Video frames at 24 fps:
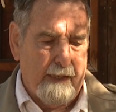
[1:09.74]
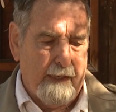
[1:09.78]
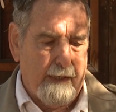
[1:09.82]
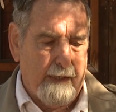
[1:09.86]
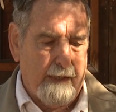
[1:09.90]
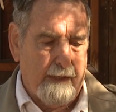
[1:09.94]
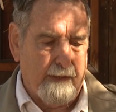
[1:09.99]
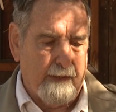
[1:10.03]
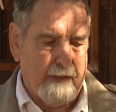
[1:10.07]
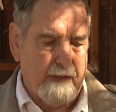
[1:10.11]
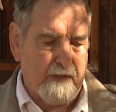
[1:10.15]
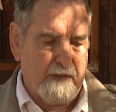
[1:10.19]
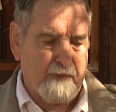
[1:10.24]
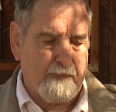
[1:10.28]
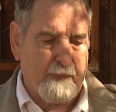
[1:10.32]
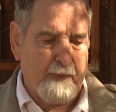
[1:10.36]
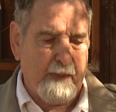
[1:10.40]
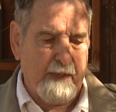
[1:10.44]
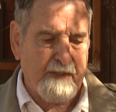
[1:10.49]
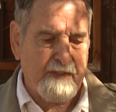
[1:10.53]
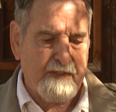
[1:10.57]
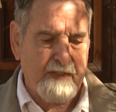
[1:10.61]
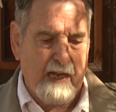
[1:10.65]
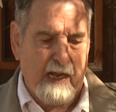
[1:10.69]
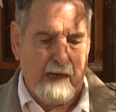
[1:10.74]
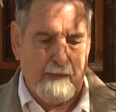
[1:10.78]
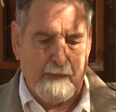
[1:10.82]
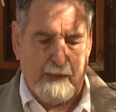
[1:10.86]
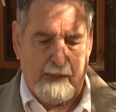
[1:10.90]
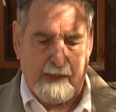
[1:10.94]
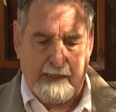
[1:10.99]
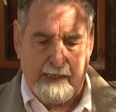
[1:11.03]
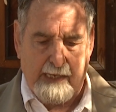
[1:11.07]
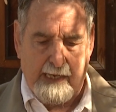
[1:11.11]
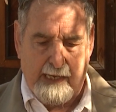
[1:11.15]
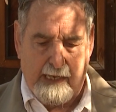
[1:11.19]
and this Prince
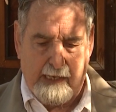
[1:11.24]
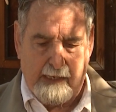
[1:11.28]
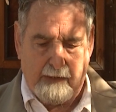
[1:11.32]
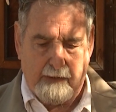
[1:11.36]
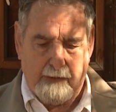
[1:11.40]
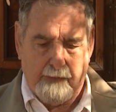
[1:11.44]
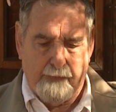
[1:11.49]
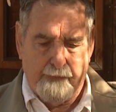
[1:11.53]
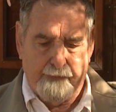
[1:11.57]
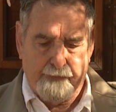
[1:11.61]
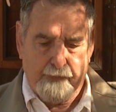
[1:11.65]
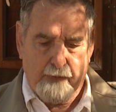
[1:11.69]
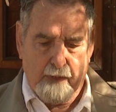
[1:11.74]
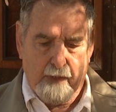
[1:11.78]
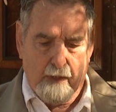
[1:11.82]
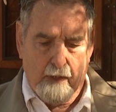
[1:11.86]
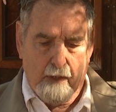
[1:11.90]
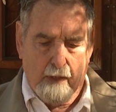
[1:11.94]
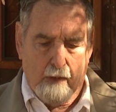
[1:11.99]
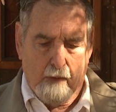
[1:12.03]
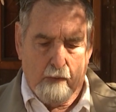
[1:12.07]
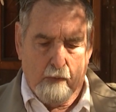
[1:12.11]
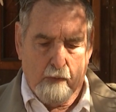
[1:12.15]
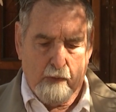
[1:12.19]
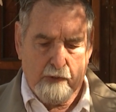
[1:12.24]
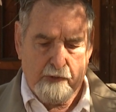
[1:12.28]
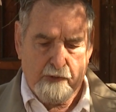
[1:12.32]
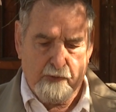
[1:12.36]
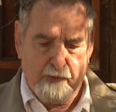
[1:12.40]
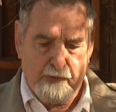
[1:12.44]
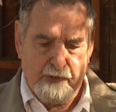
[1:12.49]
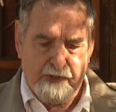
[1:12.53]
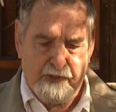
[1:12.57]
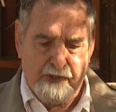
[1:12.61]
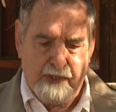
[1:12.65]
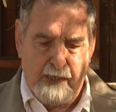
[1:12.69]
Albert can, which
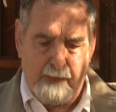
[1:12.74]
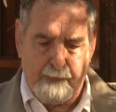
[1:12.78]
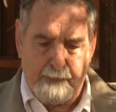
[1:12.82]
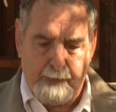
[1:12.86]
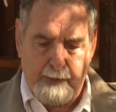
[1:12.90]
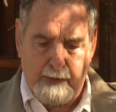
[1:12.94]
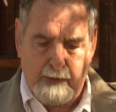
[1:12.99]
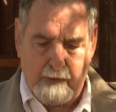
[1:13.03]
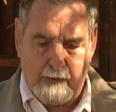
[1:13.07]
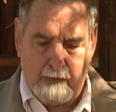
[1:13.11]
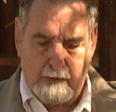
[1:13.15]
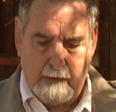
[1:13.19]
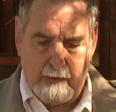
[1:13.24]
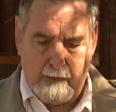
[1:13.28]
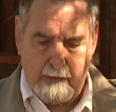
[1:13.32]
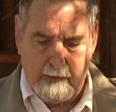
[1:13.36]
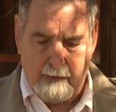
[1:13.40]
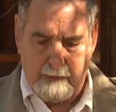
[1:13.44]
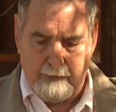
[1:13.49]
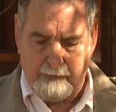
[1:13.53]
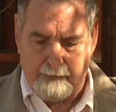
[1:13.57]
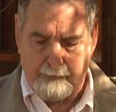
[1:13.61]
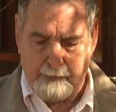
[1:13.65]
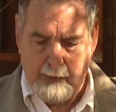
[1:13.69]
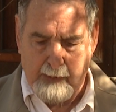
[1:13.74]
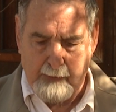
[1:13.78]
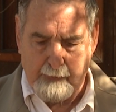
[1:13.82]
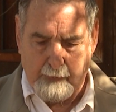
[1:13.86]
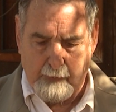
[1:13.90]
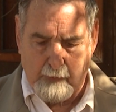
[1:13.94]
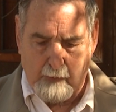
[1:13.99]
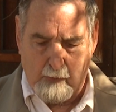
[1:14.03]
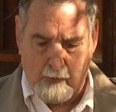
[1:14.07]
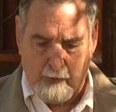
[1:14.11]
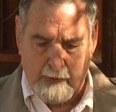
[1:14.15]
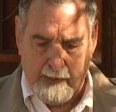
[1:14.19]
was typical of
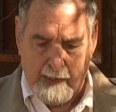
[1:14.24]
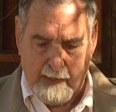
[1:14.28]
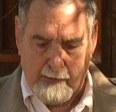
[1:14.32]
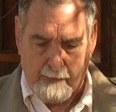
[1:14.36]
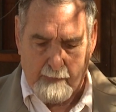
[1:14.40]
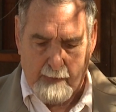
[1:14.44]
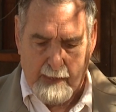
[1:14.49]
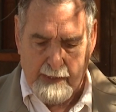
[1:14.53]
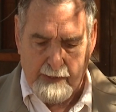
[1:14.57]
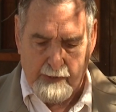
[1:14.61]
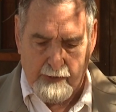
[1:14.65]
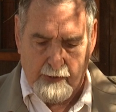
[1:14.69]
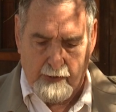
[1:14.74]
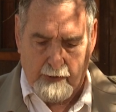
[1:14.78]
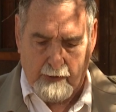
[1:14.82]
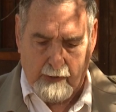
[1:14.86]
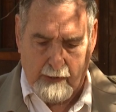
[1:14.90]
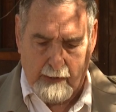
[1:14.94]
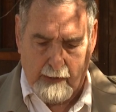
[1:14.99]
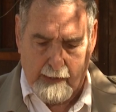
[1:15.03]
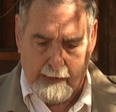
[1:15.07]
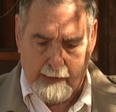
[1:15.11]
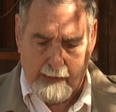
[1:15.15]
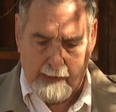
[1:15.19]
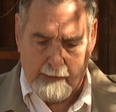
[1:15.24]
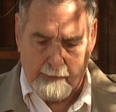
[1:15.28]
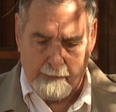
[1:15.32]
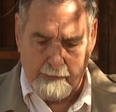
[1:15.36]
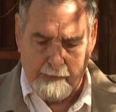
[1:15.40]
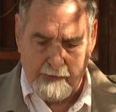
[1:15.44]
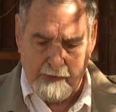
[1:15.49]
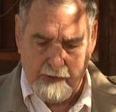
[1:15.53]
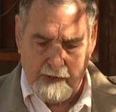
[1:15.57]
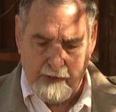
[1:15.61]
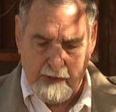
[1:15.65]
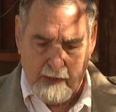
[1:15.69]
people when they made their
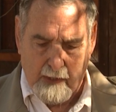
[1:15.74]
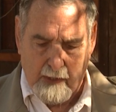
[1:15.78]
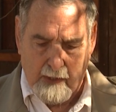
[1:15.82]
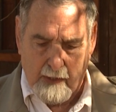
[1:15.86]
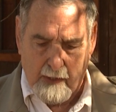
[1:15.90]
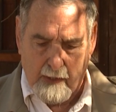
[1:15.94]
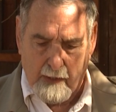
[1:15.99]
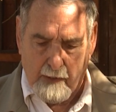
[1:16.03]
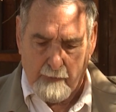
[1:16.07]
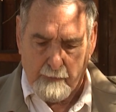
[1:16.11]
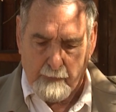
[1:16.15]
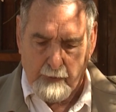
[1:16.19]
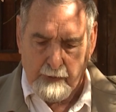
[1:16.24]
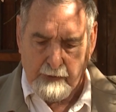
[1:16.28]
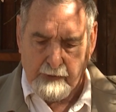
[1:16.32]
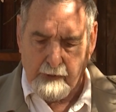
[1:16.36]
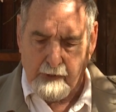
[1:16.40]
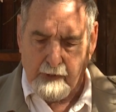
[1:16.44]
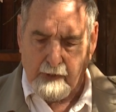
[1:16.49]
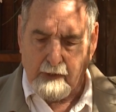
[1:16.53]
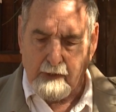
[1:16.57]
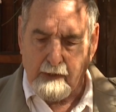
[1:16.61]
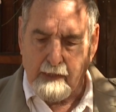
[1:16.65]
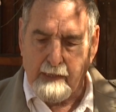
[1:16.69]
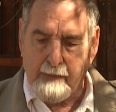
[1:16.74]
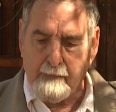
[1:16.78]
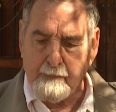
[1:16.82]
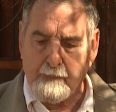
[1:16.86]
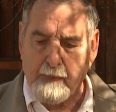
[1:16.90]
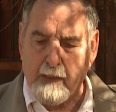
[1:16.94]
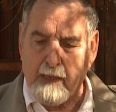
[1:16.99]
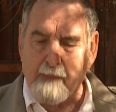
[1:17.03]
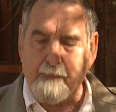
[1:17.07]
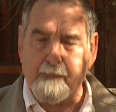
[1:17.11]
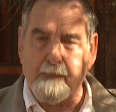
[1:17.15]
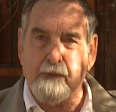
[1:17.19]
claims, put their claim
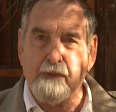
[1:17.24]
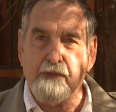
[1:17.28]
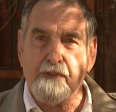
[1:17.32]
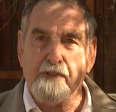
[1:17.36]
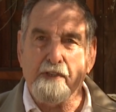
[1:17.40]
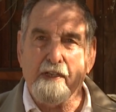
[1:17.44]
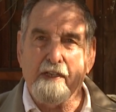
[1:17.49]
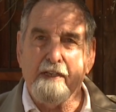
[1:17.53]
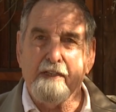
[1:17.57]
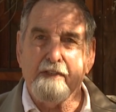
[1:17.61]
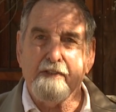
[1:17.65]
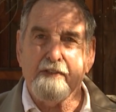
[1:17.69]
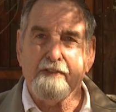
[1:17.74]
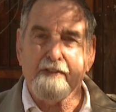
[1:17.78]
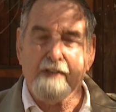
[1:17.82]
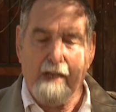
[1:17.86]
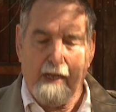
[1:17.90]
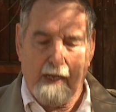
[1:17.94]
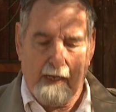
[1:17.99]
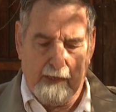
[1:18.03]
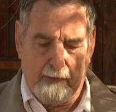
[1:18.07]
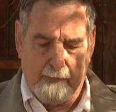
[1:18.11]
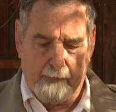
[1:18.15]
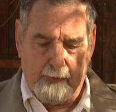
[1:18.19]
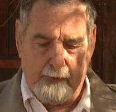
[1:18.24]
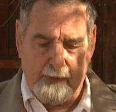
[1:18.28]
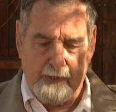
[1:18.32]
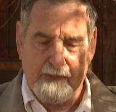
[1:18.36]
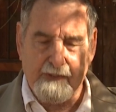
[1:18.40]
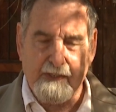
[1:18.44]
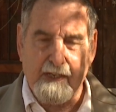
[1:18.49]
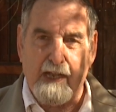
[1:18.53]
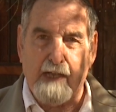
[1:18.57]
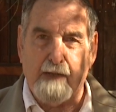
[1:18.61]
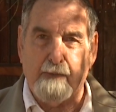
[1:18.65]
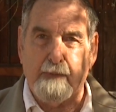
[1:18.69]
papers inside a
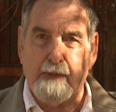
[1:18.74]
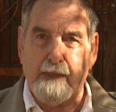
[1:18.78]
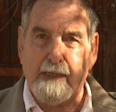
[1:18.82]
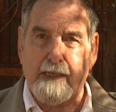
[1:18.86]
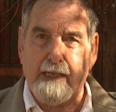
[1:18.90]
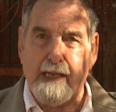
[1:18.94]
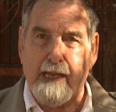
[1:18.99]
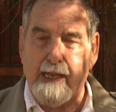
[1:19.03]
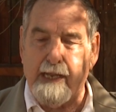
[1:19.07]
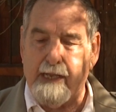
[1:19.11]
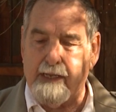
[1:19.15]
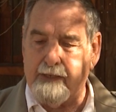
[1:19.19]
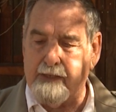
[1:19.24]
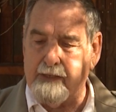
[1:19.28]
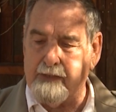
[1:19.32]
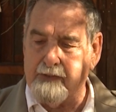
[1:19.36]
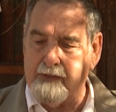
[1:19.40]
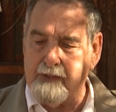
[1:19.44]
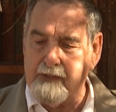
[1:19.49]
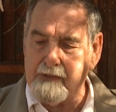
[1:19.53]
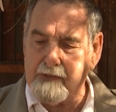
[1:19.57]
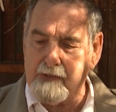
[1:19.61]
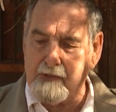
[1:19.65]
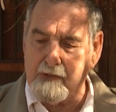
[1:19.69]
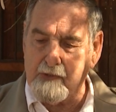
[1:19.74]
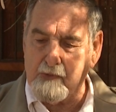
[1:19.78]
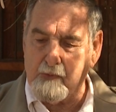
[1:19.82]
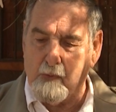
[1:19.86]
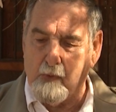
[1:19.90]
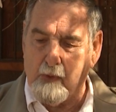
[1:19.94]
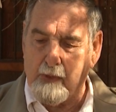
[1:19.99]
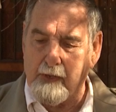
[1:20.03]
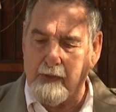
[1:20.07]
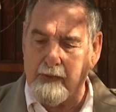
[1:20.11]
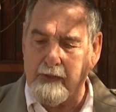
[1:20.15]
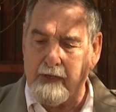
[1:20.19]
Prince Albert can. And this is
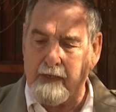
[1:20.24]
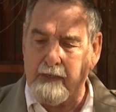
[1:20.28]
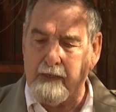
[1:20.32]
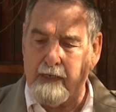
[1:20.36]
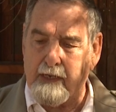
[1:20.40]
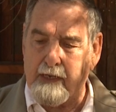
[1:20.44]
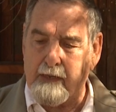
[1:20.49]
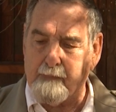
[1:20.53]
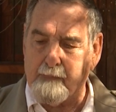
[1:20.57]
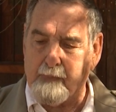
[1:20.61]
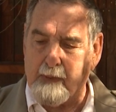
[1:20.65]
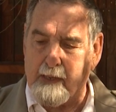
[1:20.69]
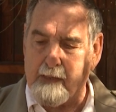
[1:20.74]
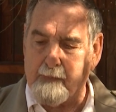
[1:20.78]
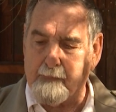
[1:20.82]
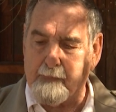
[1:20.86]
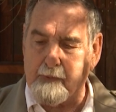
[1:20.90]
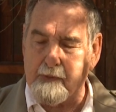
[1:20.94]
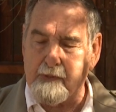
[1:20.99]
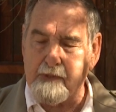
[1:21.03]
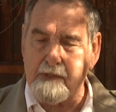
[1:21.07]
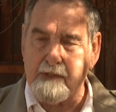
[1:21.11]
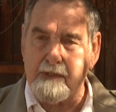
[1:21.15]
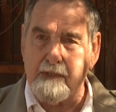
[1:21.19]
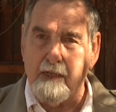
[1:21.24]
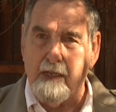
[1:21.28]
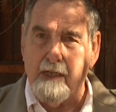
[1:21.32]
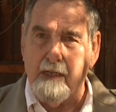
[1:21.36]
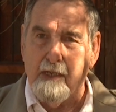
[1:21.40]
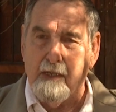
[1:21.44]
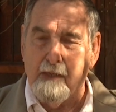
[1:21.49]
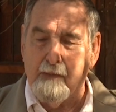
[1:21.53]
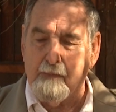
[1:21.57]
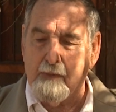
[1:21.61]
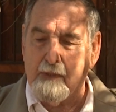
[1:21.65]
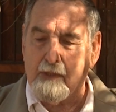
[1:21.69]
one of the claim papers,
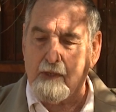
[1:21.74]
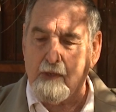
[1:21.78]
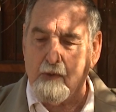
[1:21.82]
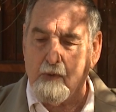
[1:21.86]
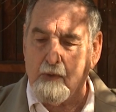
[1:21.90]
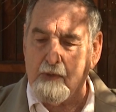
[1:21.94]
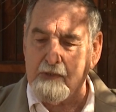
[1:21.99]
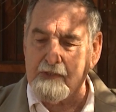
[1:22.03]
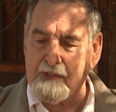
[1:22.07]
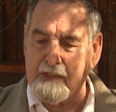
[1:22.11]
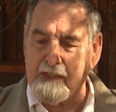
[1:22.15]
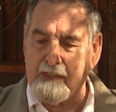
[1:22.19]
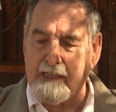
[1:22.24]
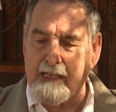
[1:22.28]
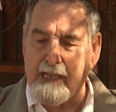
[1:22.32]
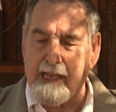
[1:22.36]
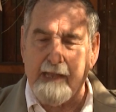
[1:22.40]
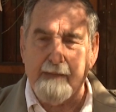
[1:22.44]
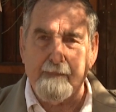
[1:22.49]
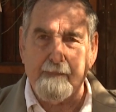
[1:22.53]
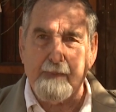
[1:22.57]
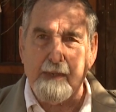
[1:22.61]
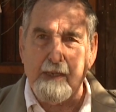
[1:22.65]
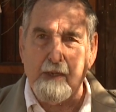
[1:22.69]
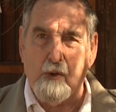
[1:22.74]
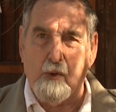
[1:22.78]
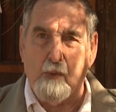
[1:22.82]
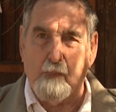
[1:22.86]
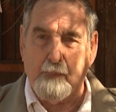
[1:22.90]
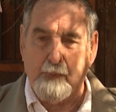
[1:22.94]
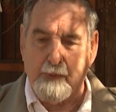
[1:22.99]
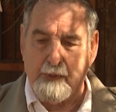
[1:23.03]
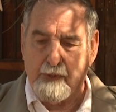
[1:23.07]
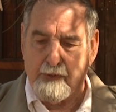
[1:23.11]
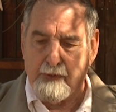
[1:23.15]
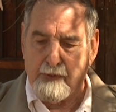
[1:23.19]
but of course it can't be
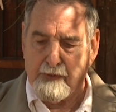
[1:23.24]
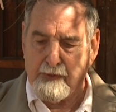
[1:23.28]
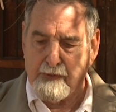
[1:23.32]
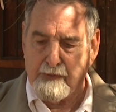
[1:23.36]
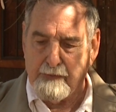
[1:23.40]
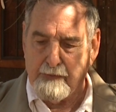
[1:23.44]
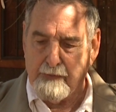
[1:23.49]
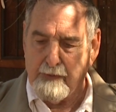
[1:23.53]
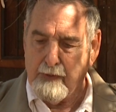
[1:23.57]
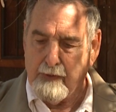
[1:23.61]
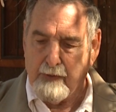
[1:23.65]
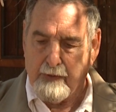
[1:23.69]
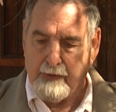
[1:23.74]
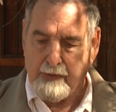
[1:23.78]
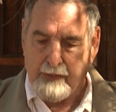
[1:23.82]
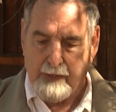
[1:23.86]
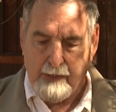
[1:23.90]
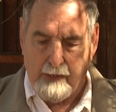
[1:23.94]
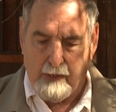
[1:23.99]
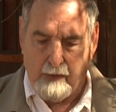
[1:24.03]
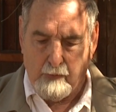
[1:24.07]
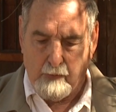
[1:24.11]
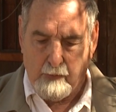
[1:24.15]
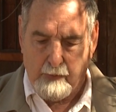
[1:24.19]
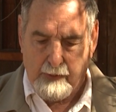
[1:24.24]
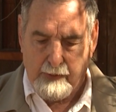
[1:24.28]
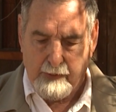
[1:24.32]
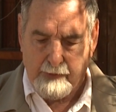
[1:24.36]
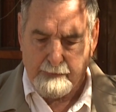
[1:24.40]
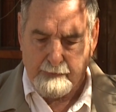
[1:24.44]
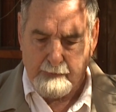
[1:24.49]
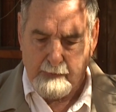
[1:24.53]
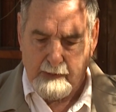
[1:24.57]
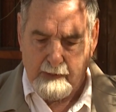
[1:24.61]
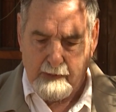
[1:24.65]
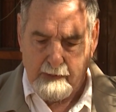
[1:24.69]
opened or, or dealt
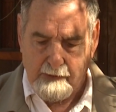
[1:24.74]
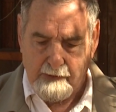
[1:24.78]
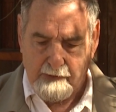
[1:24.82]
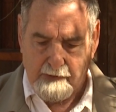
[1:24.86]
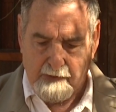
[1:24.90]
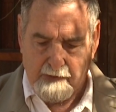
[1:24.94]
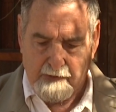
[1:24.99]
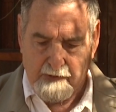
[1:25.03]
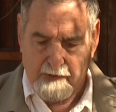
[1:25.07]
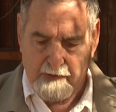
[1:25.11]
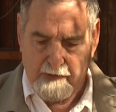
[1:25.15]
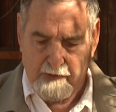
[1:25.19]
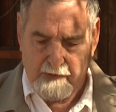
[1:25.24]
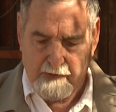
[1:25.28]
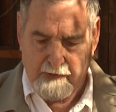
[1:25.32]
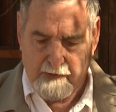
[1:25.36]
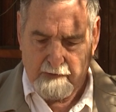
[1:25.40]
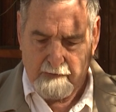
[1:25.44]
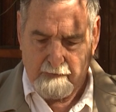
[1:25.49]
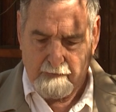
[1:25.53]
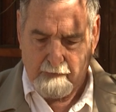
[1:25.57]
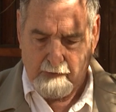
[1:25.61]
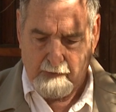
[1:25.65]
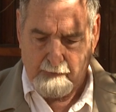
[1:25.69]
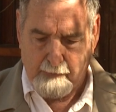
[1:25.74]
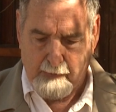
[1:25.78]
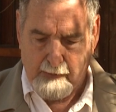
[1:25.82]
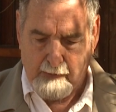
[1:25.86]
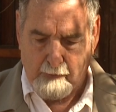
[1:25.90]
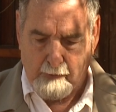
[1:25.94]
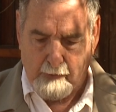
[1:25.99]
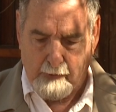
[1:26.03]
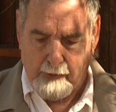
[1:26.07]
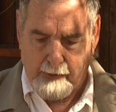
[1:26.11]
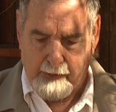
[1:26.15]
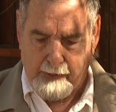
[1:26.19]
with because it's just would
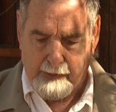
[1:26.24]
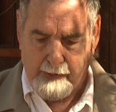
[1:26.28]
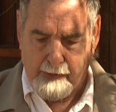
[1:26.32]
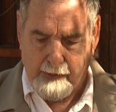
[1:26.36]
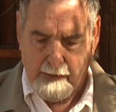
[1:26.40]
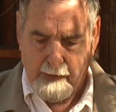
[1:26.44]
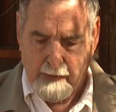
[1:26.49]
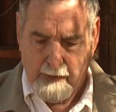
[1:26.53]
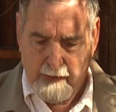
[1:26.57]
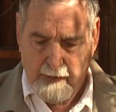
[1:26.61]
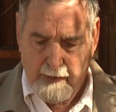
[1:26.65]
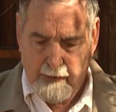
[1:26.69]
be ruined.